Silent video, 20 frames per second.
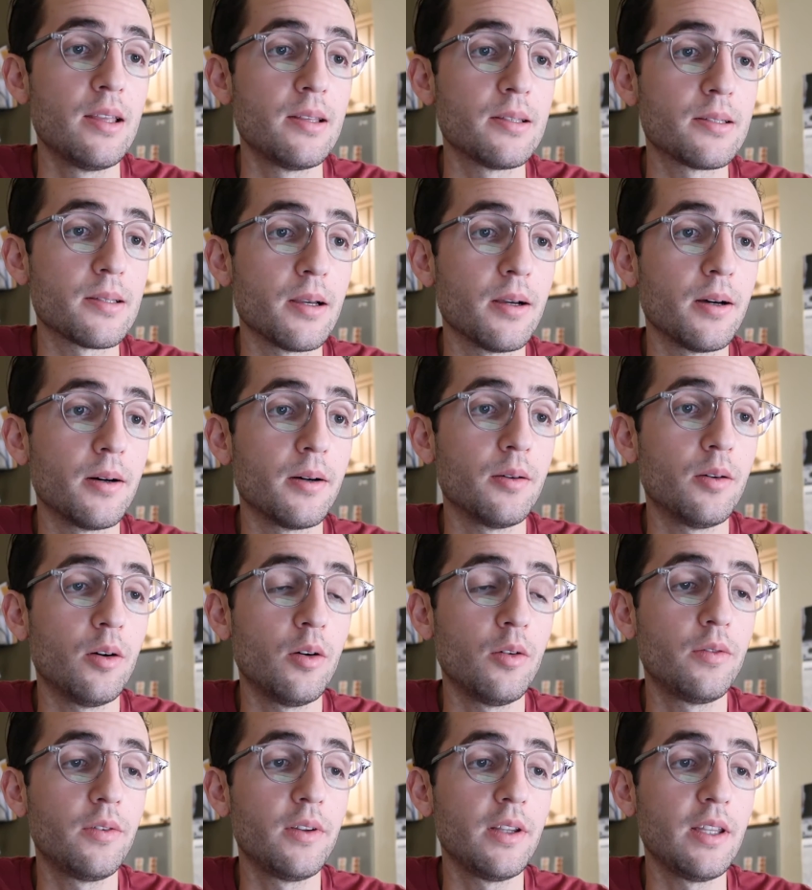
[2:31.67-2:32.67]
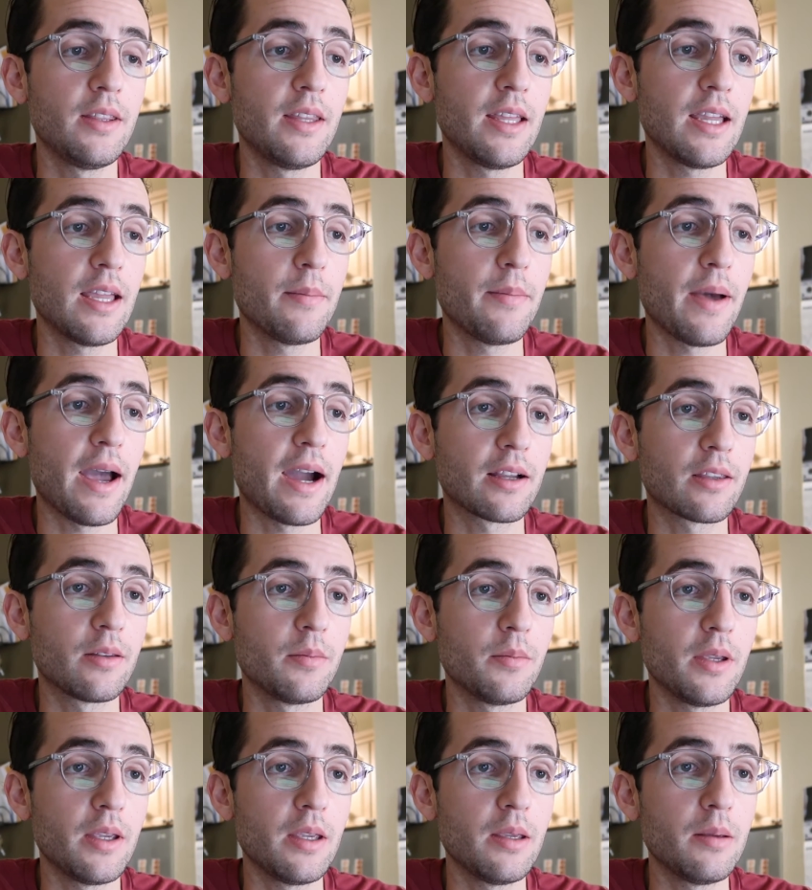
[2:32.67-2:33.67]
So hopefully they get back to
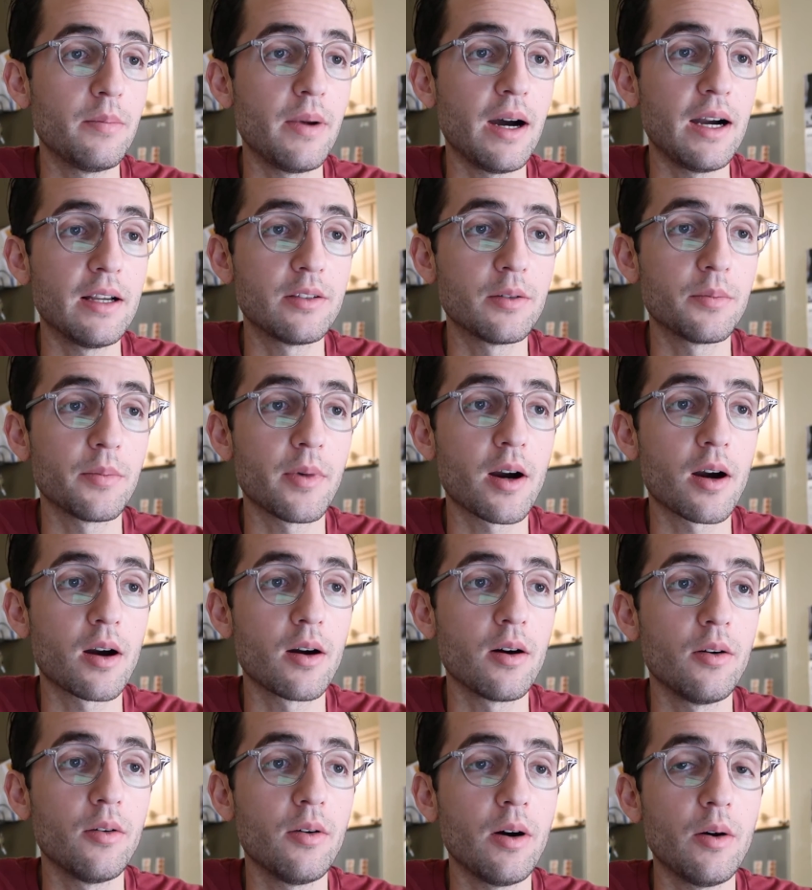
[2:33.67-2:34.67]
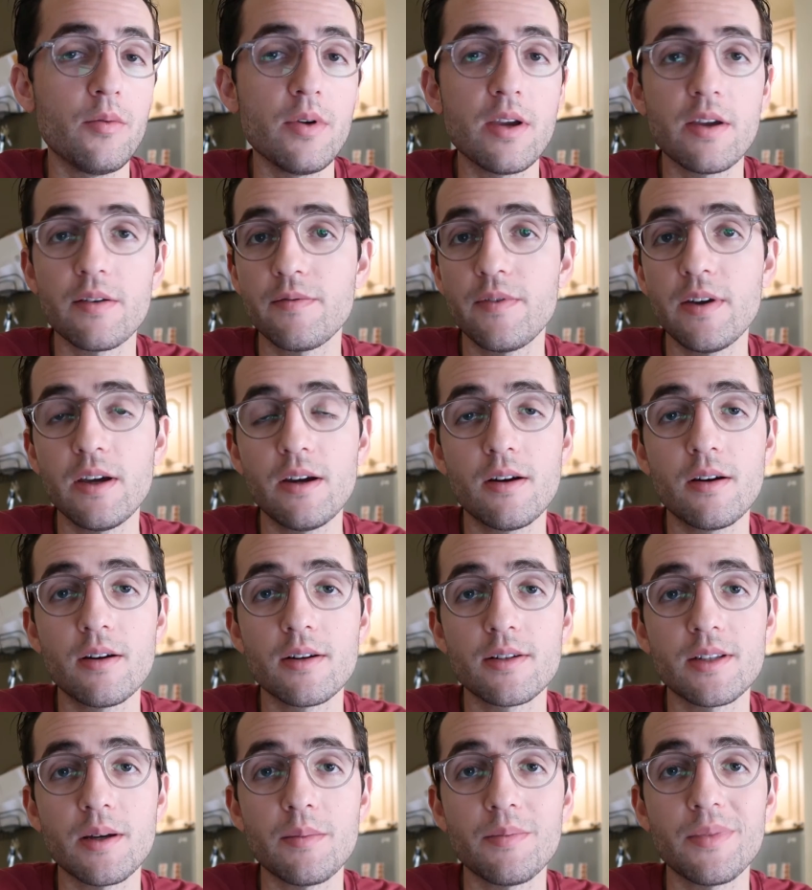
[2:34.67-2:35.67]
me by tomorrow and we can
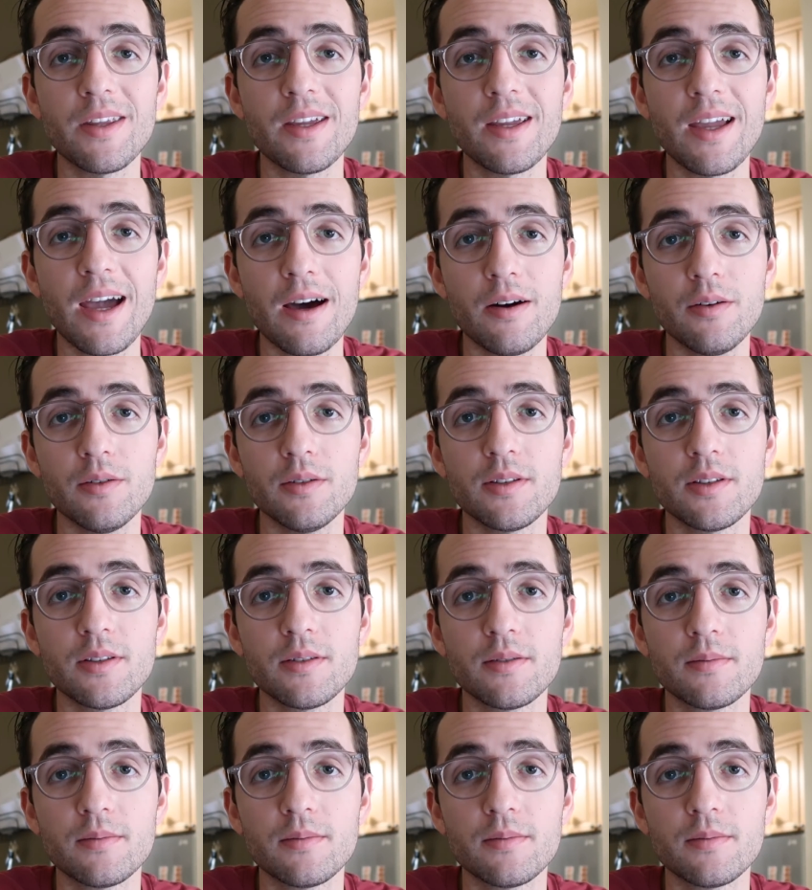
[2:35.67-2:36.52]
figure something out.